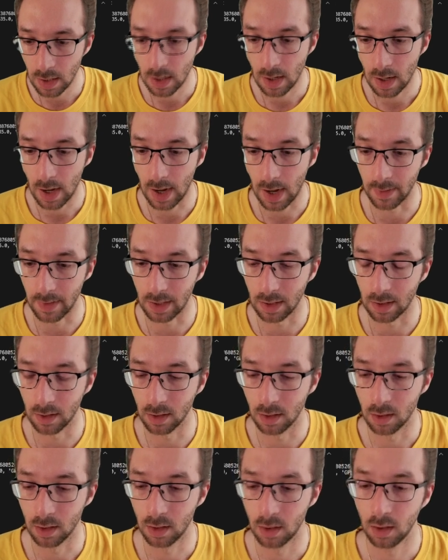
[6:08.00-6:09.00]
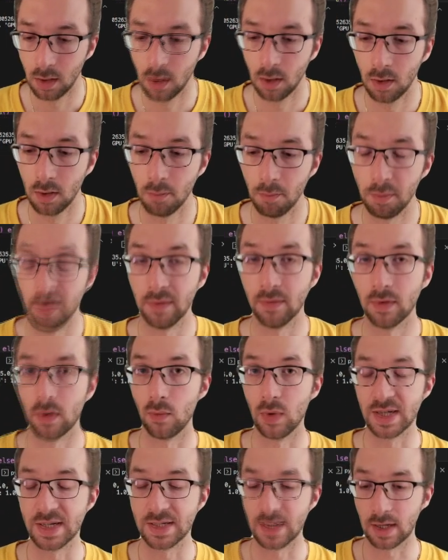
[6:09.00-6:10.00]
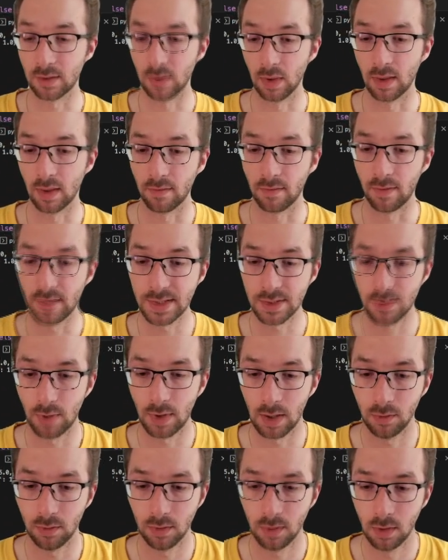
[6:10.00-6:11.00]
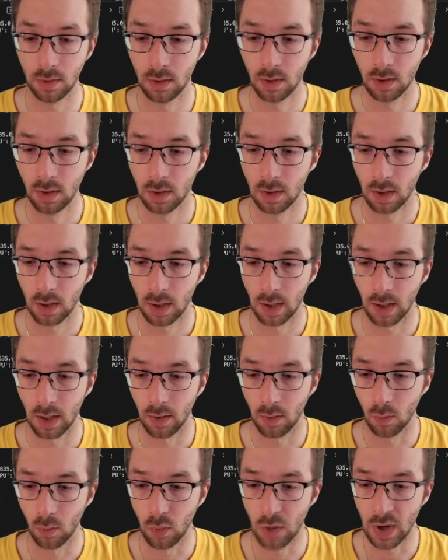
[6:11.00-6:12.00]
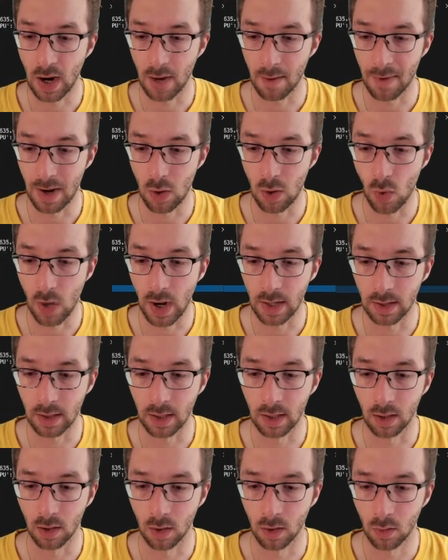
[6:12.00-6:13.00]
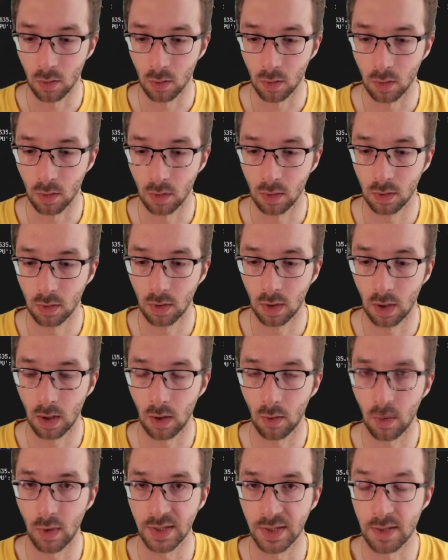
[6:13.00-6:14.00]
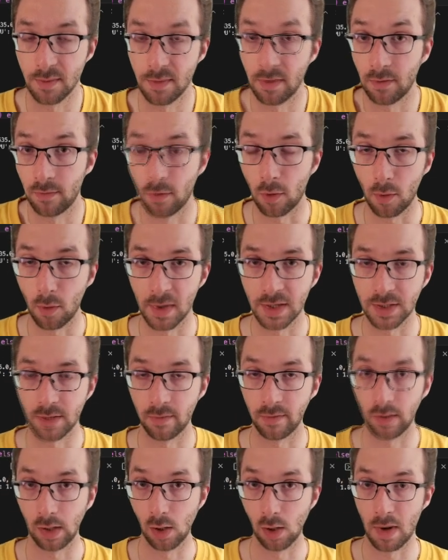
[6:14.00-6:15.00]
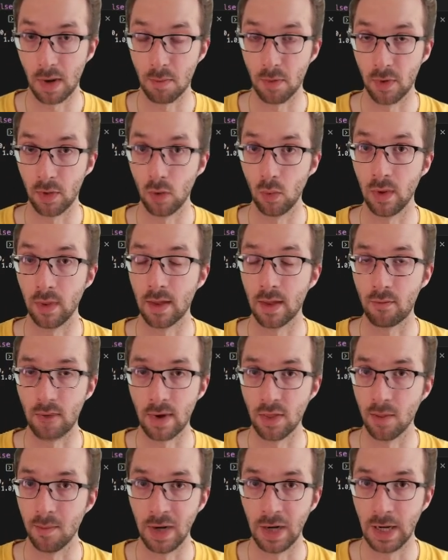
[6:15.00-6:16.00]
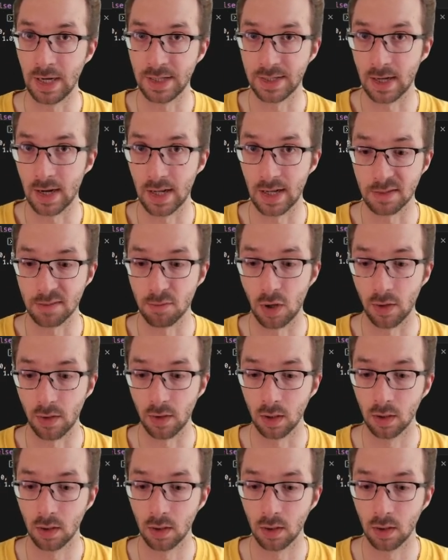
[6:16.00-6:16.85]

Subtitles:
And then, before we start with the first round, we are evaluating what's the performance of the global model with a randomly initialized model.